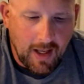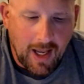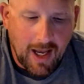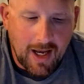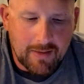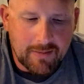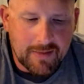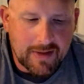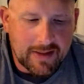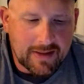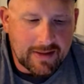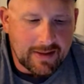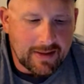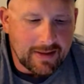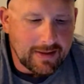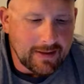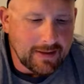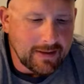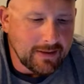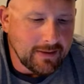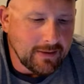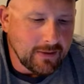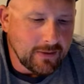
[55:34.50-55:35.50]
I mean,
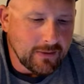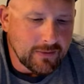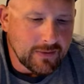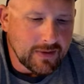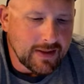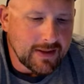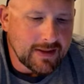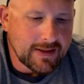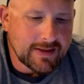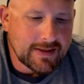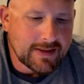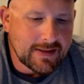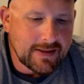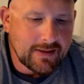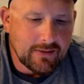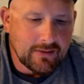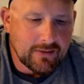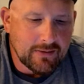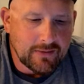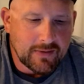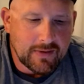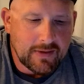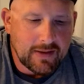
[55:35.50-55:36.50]
it's
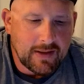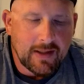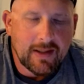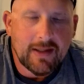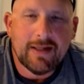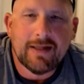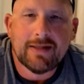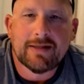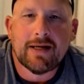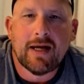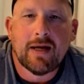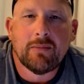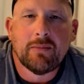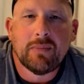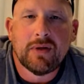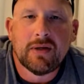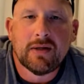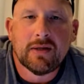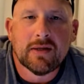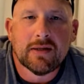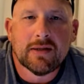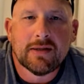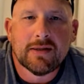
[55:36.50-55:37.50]
still anytime
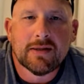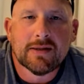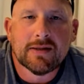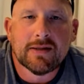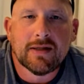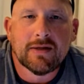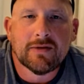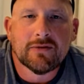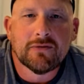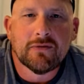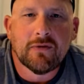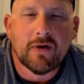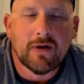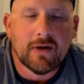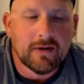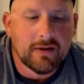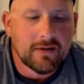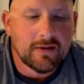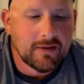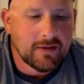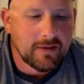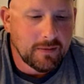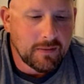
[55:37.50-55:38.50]
being at Disney's
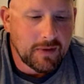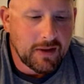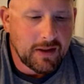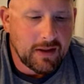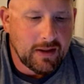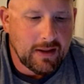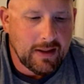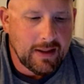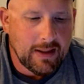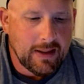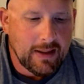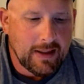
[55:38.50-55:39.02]
fun. I mean,